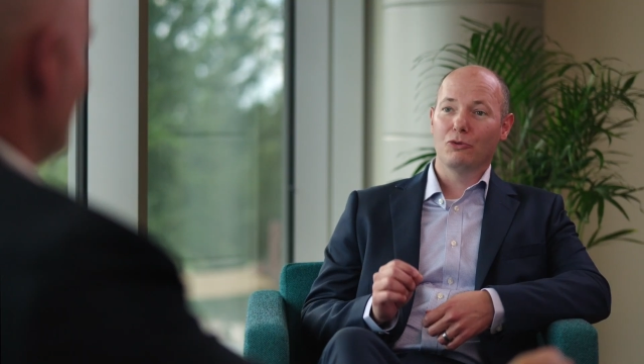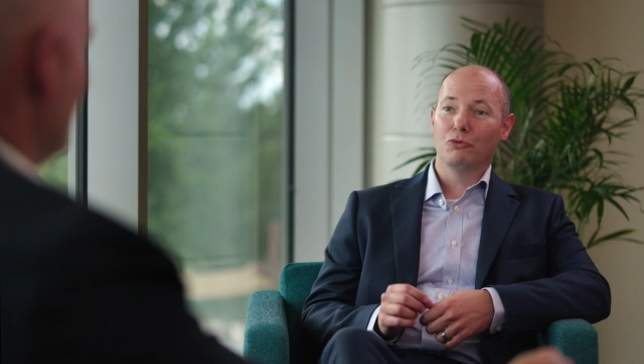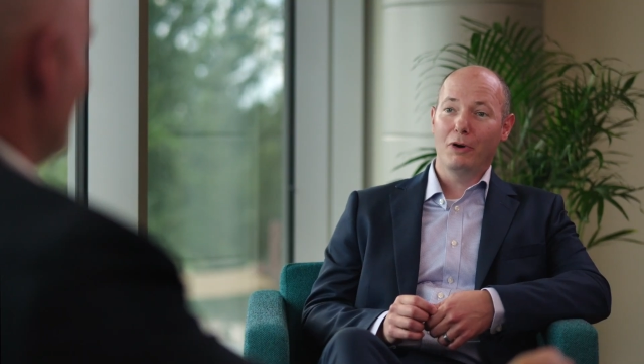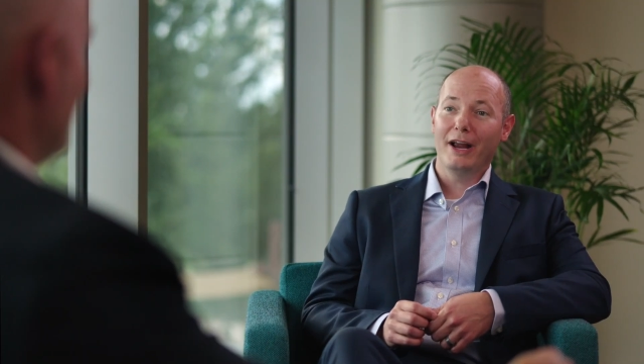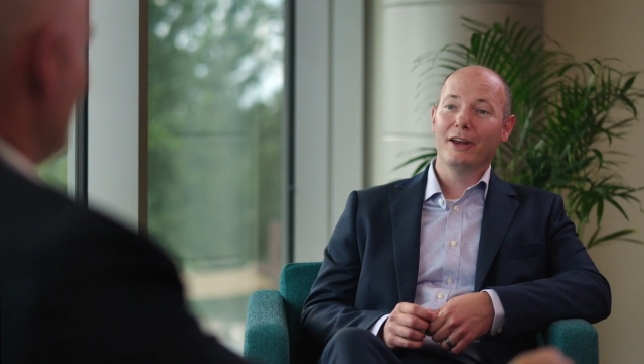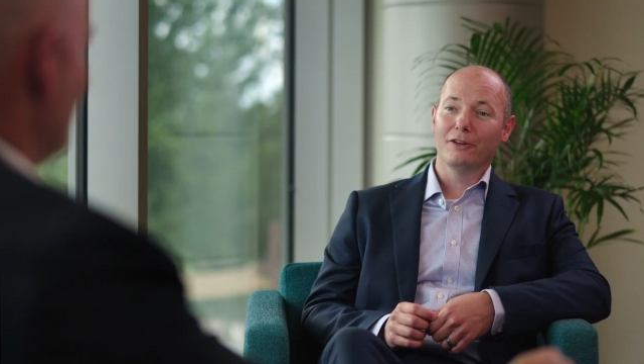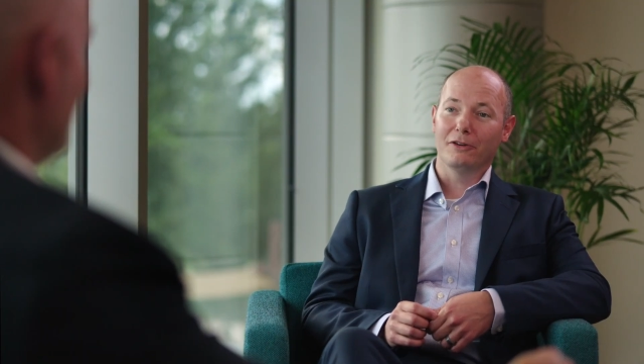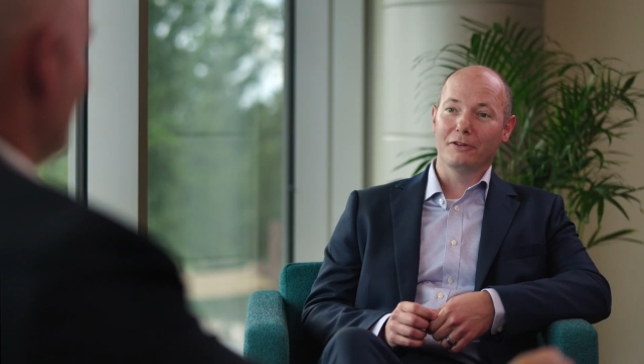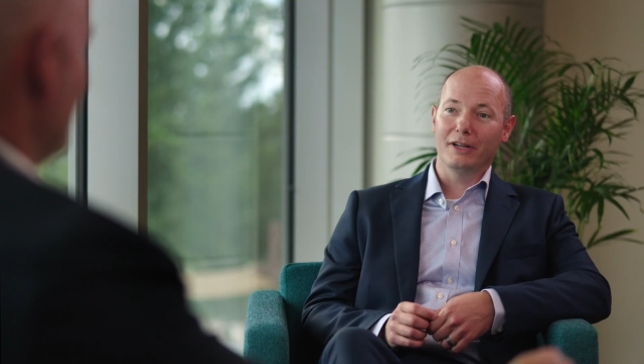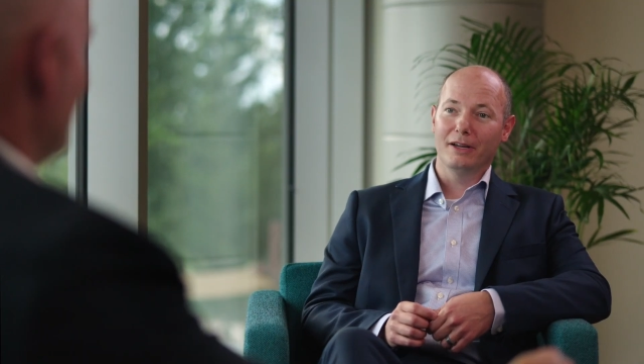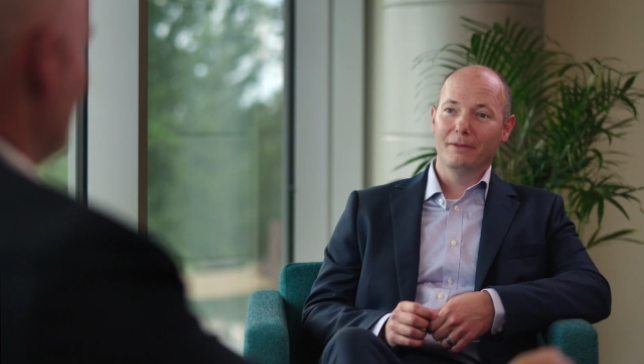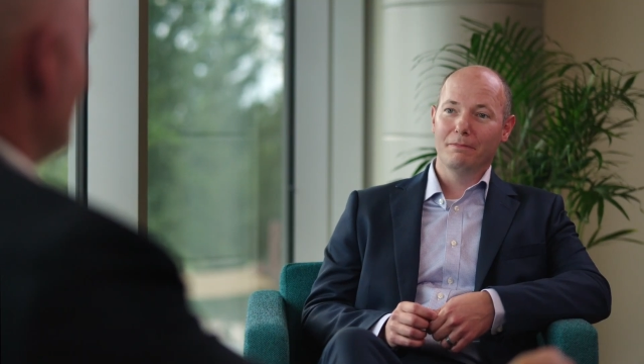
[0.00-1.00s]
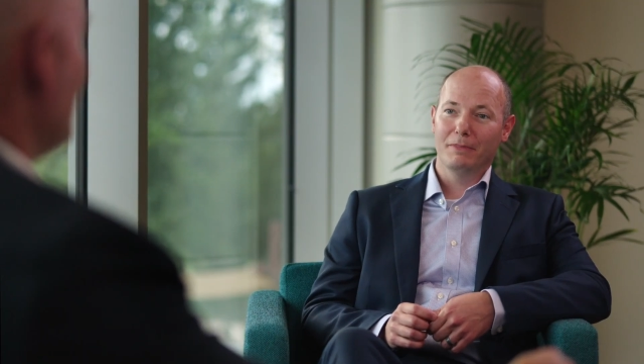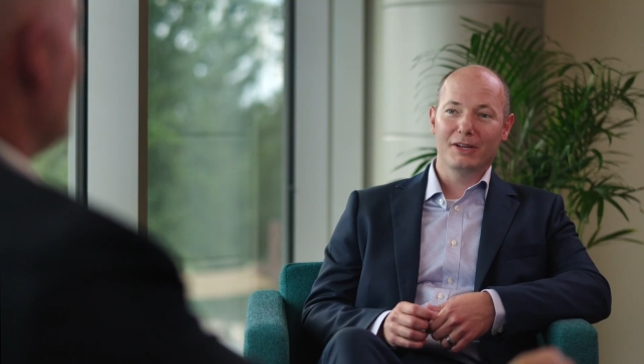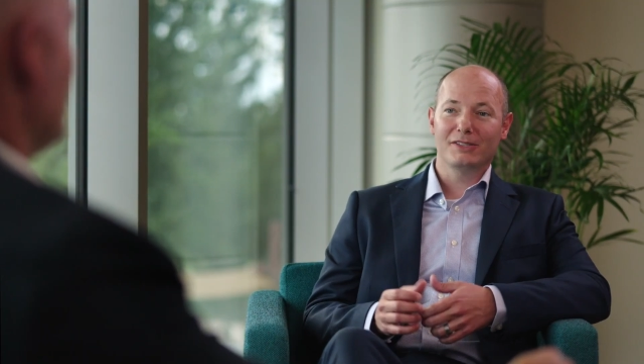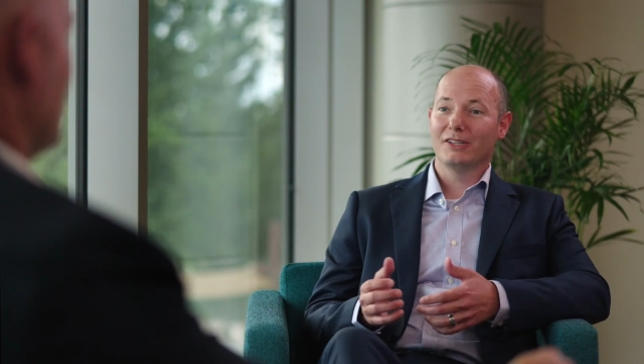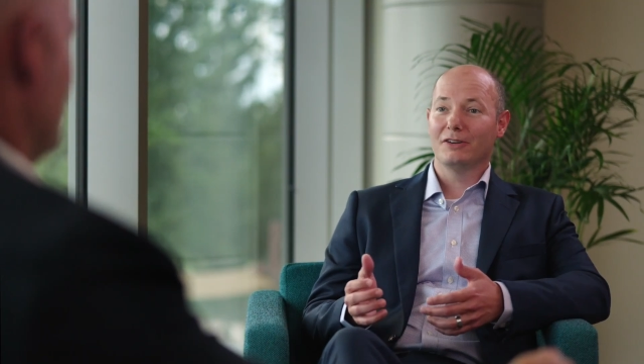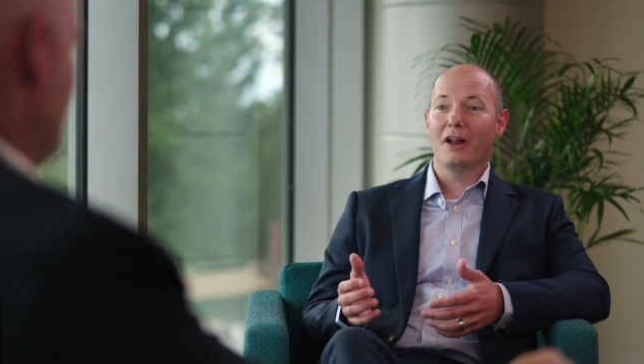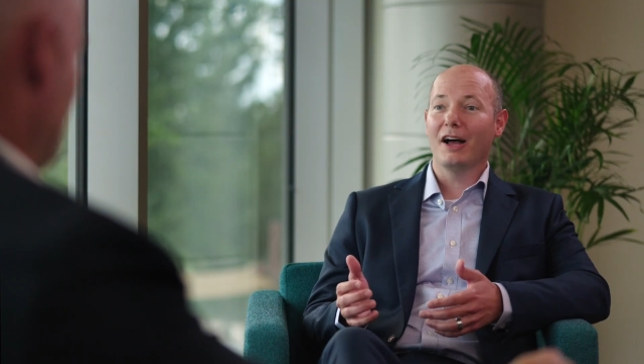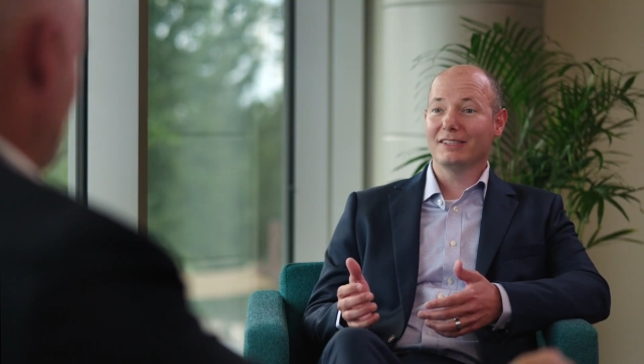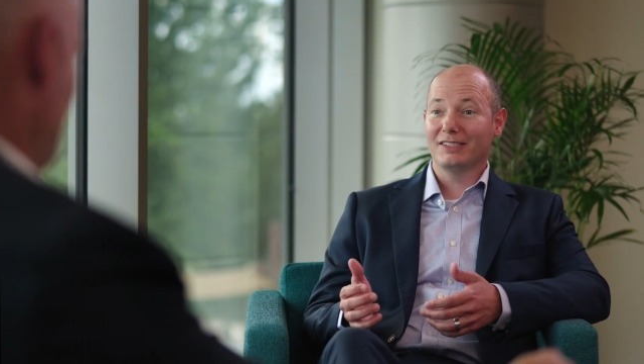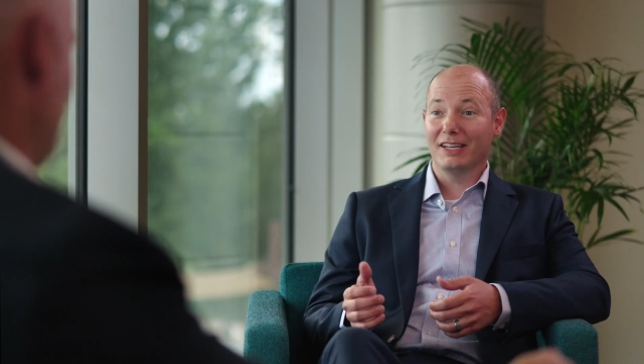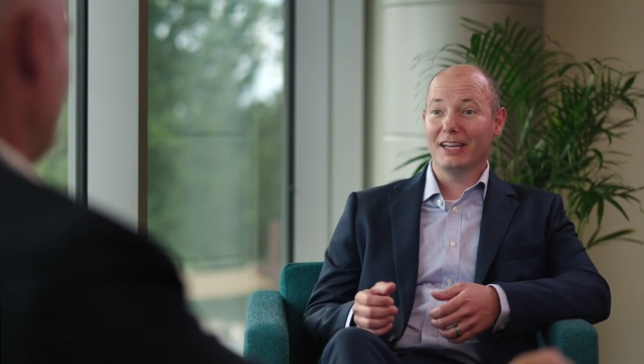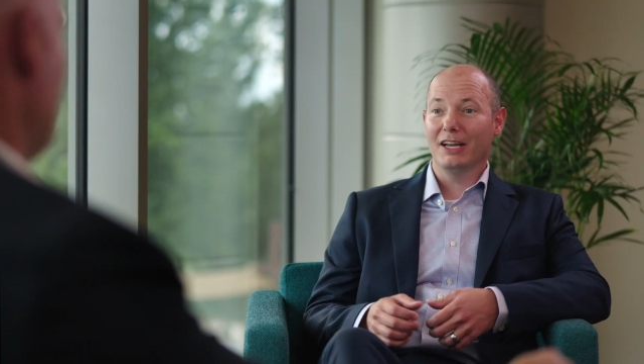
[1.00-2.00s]
regularly because they're
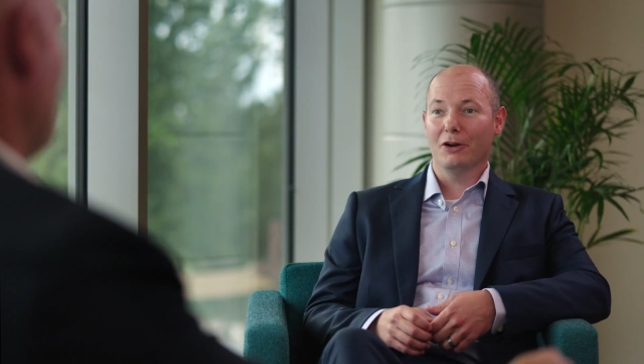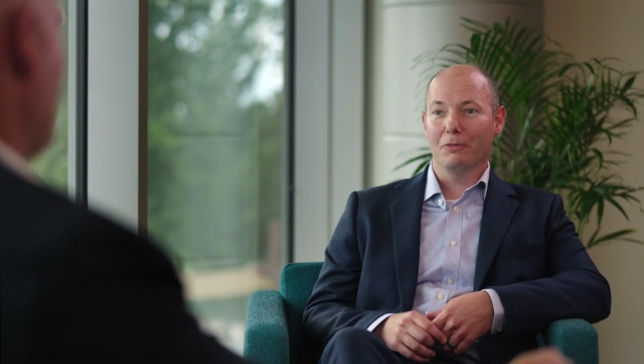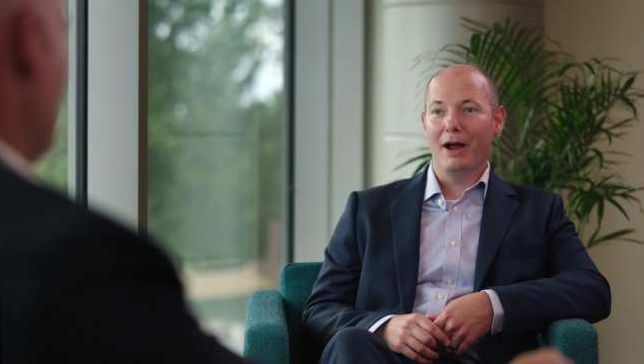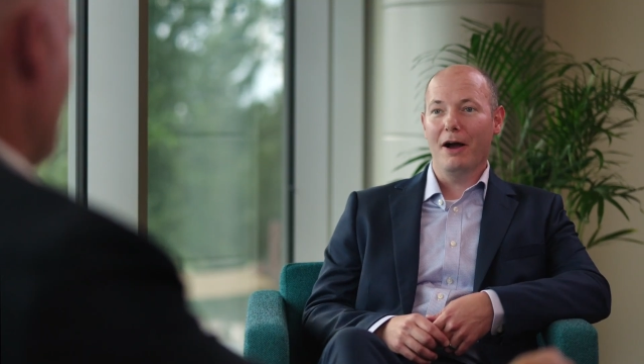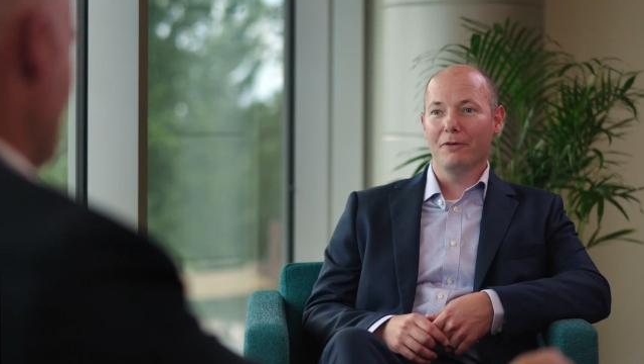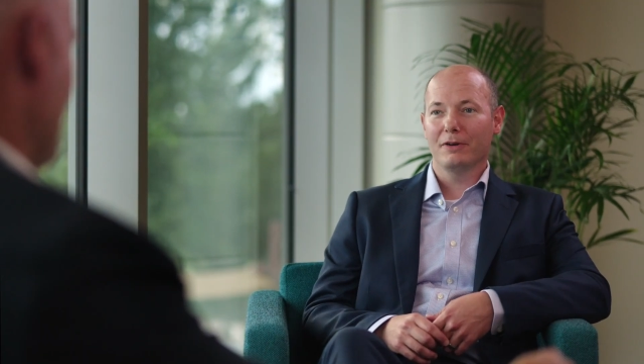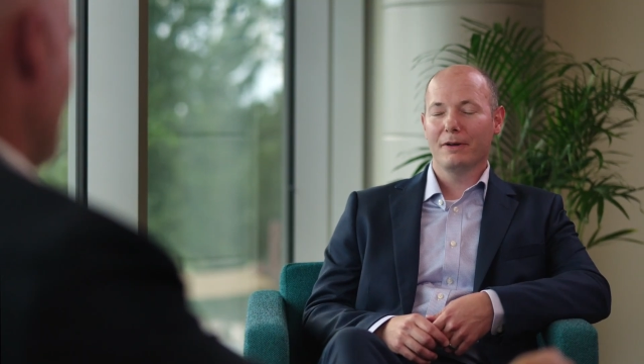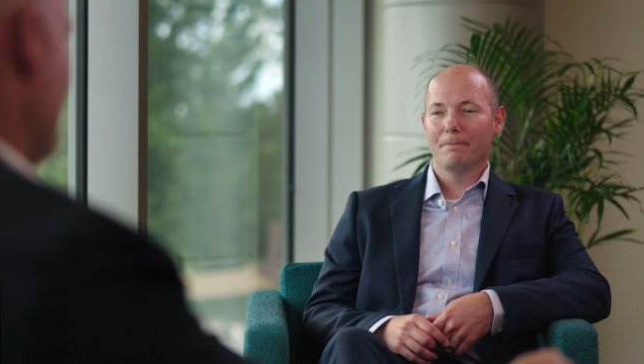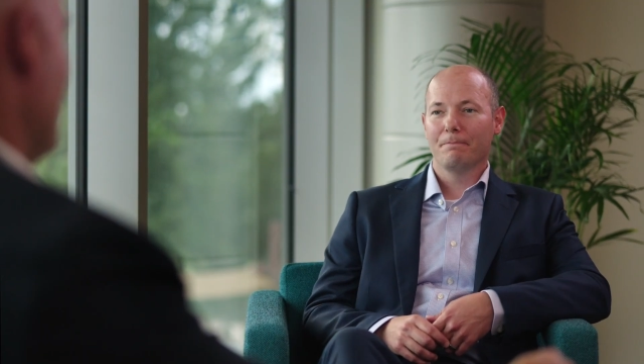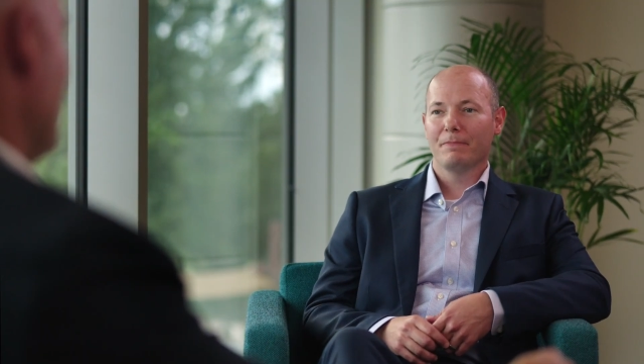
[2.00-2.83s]
not sticking around.